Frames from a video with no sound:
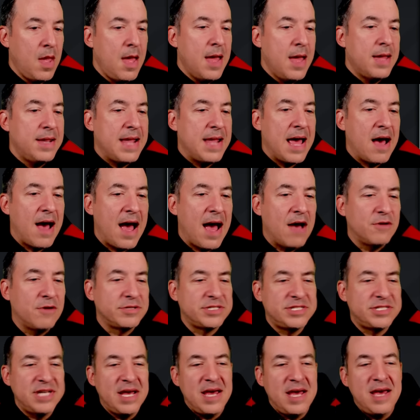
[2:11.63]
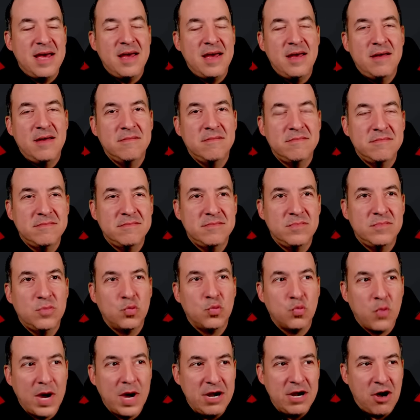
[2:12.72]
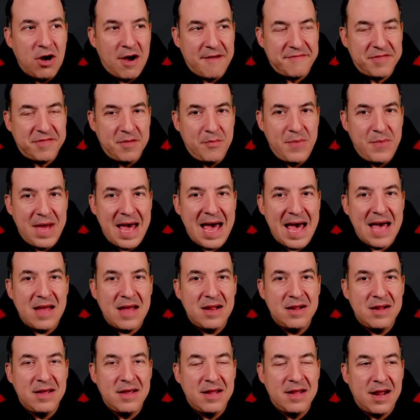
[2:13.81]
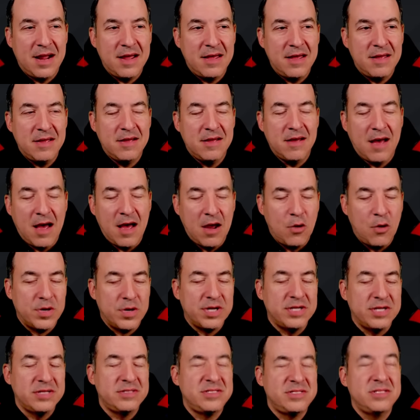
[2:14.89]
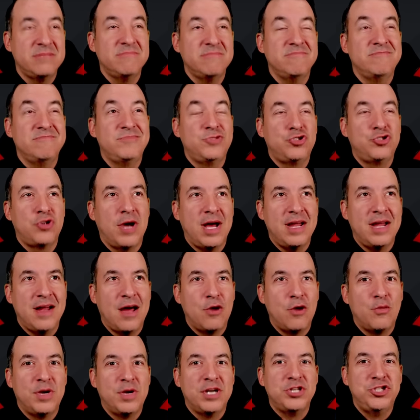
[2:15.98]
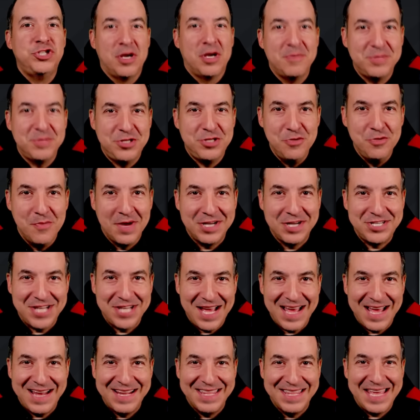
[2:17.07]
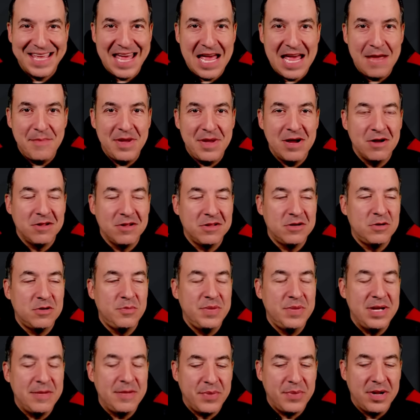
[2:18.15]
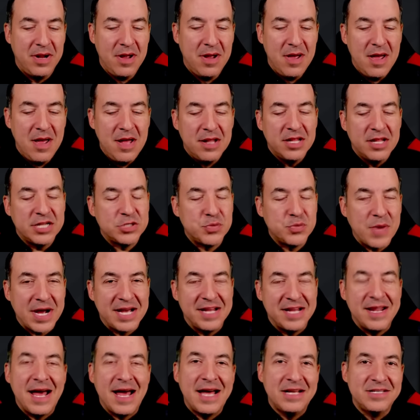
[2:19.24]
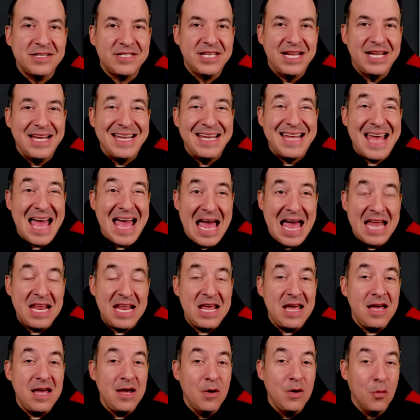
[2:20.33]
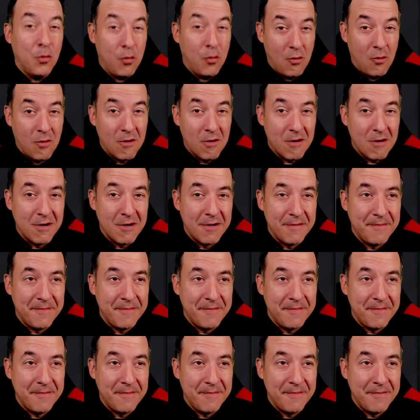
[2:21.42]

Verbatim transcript: Now, I'll say right off the bat, and I, I don't want to try, I don't want to jump too much ahead of the game here a little bit, but let's recognize that in any war,